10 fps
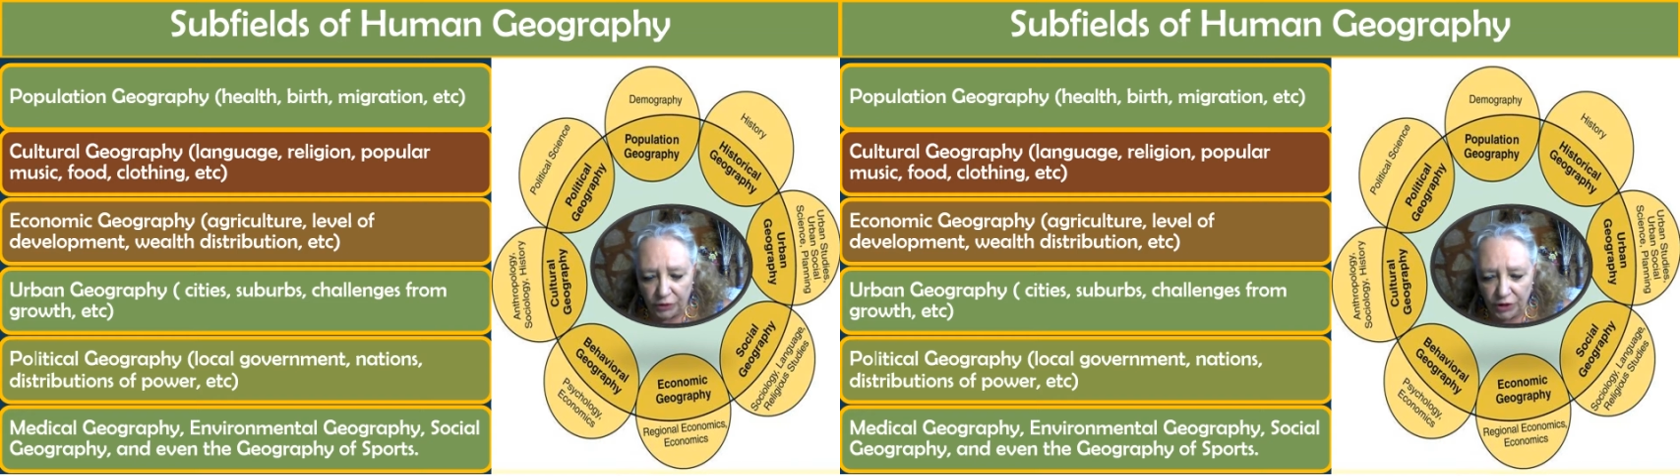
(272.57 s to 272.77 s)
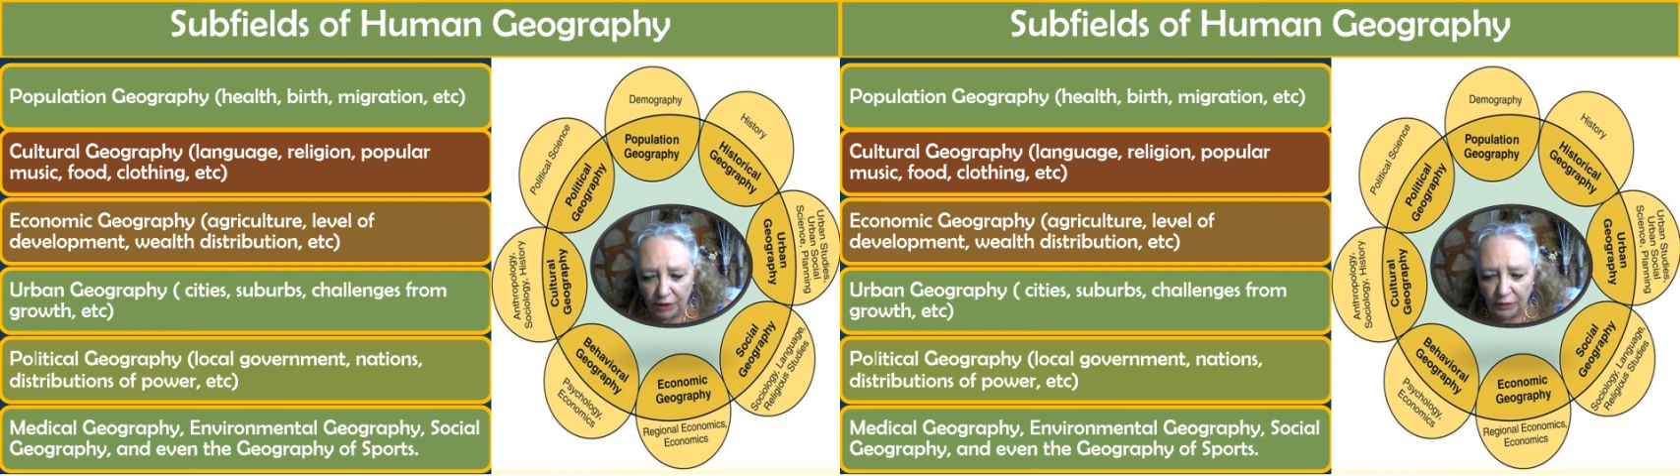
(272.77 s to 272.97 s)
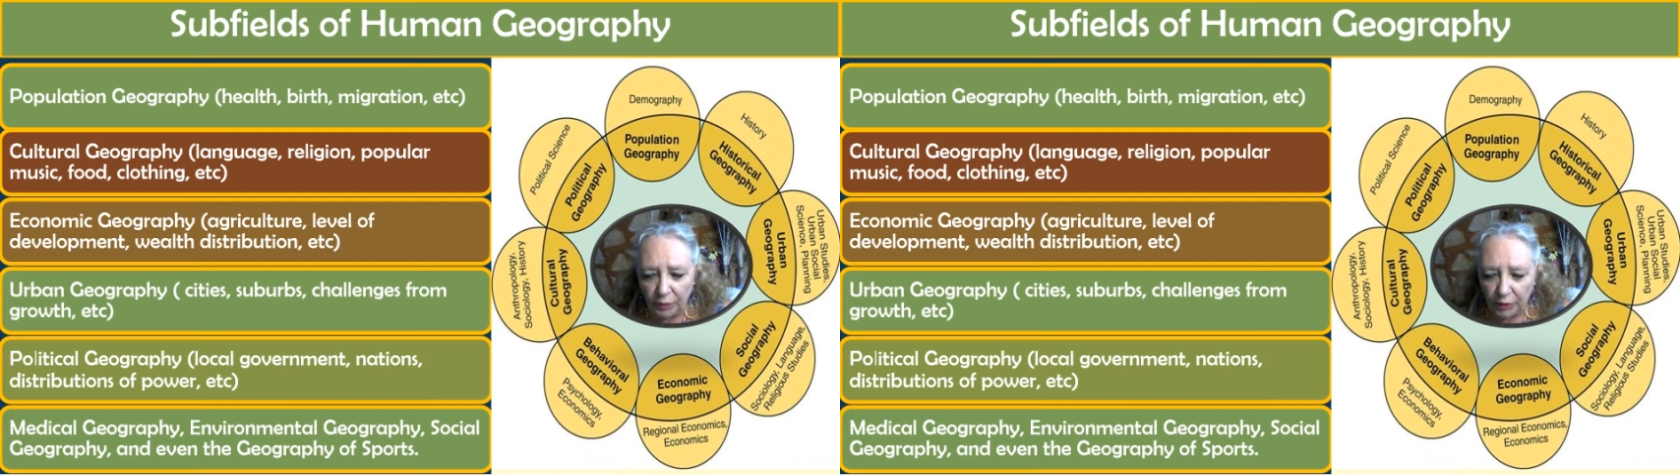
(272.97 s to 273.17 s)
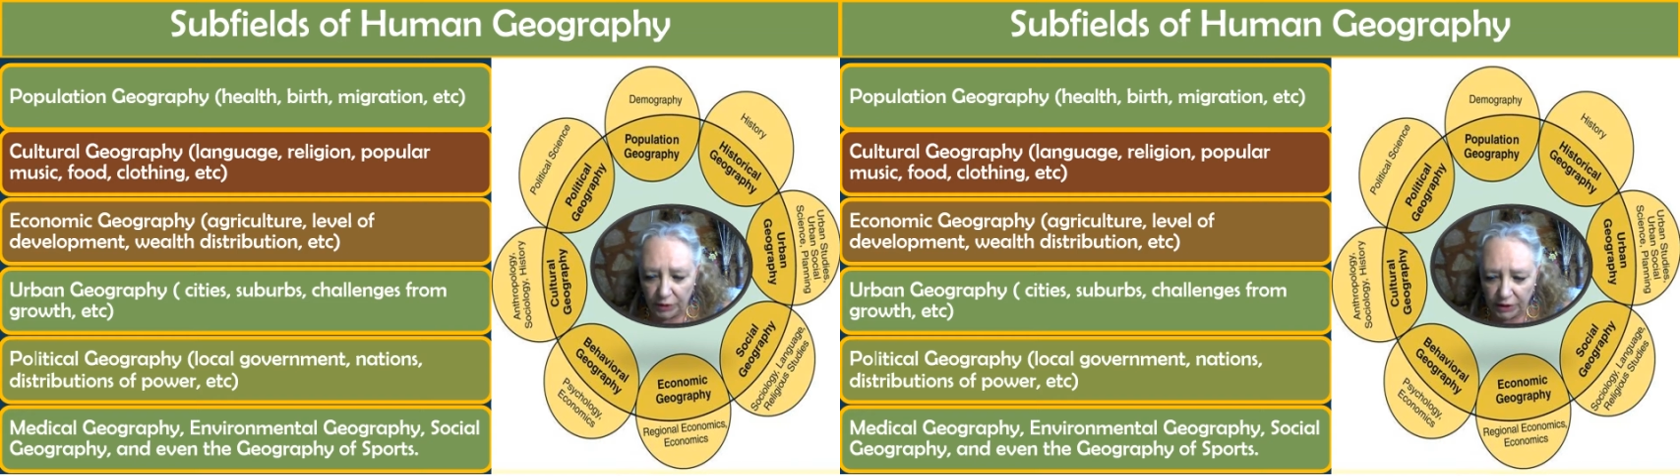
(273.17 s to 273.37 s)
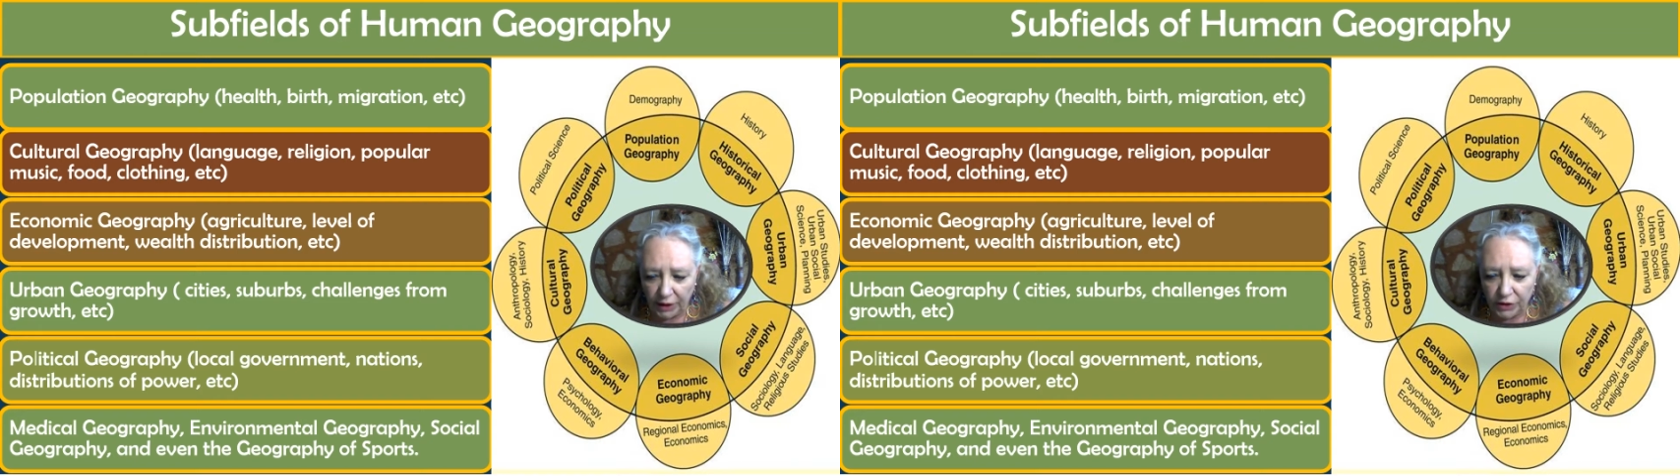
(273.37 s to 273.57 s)
geography we're going
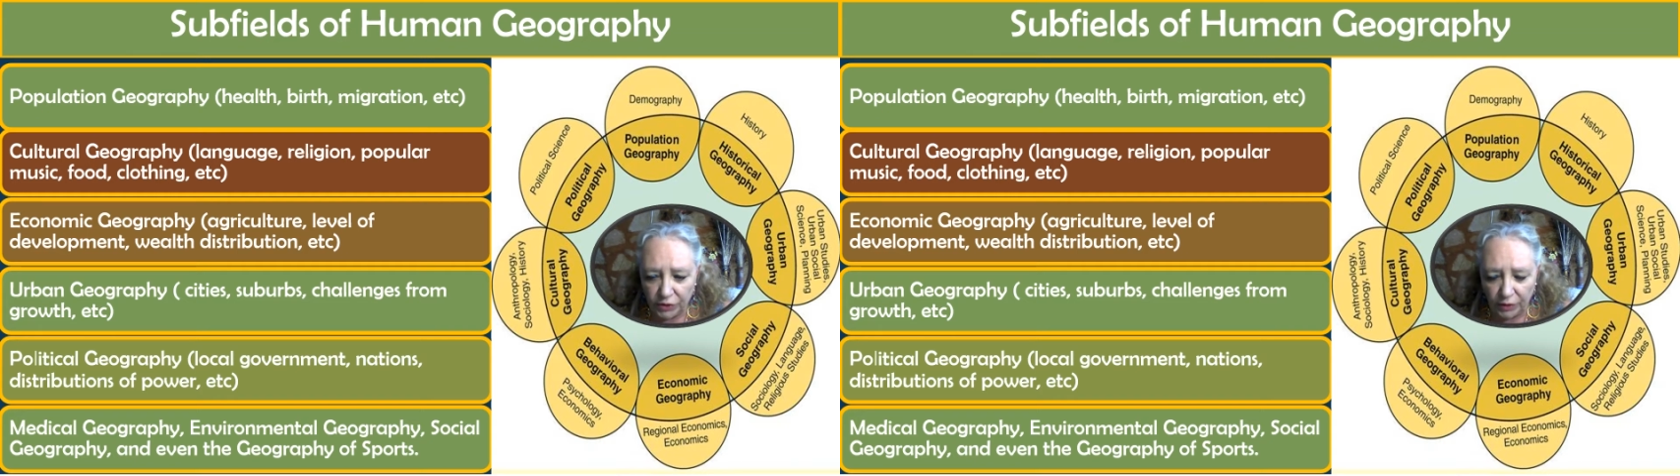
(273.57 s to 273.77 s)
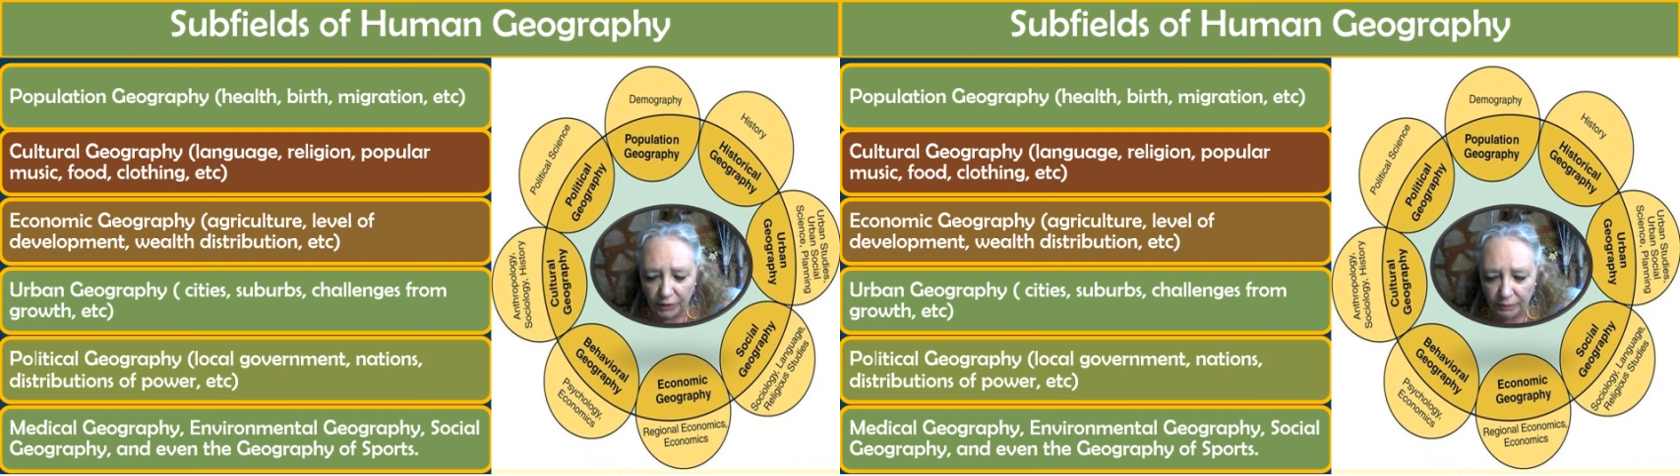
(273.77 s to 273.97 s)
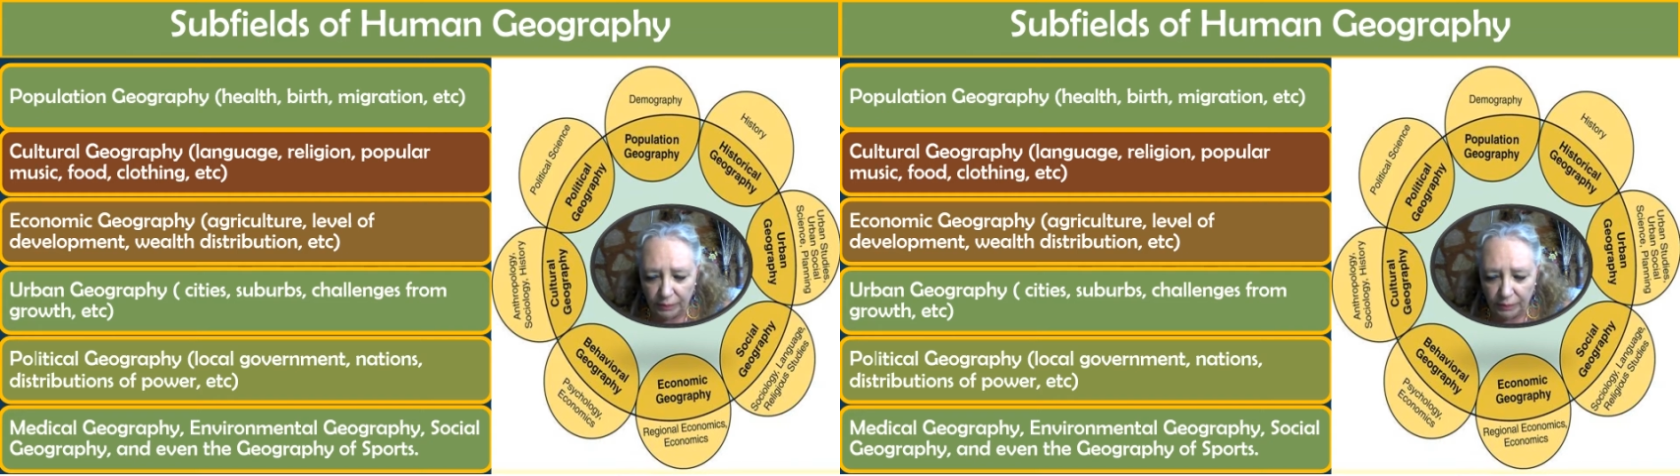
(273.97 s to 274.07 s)
to touch on,